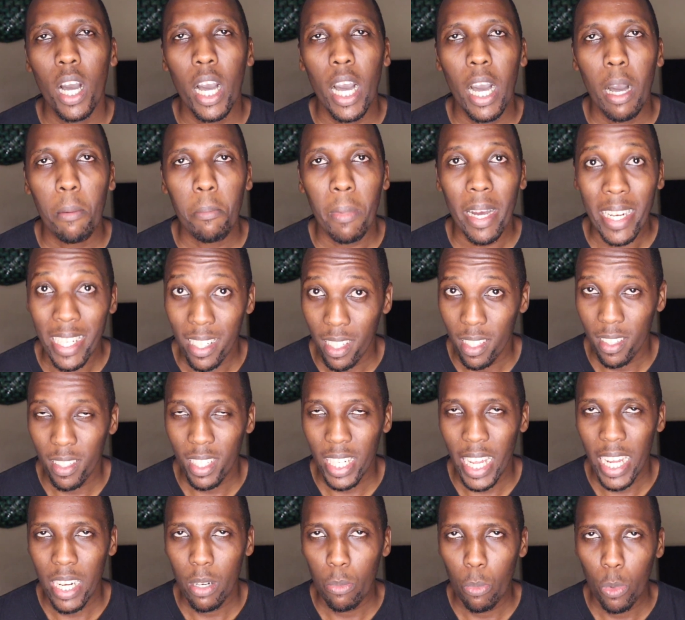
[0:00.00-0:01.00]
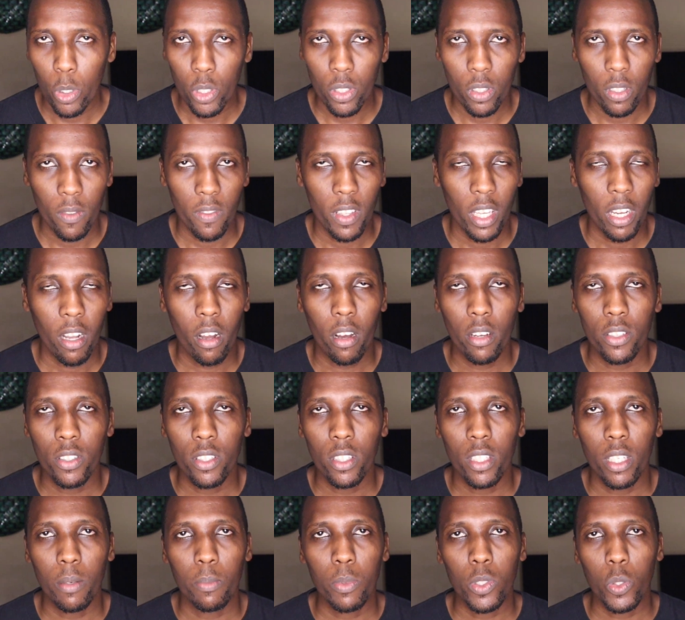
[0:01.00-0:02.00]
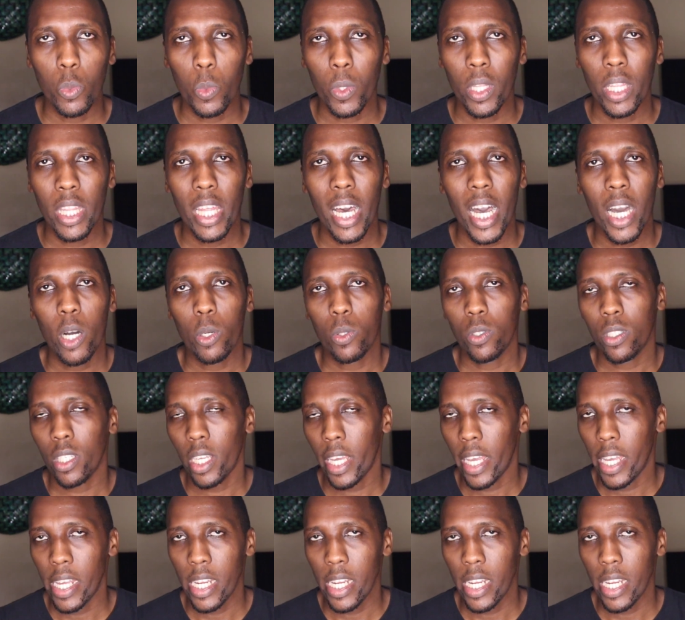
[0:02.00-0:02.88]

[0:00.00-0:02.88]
understand most of the concepts without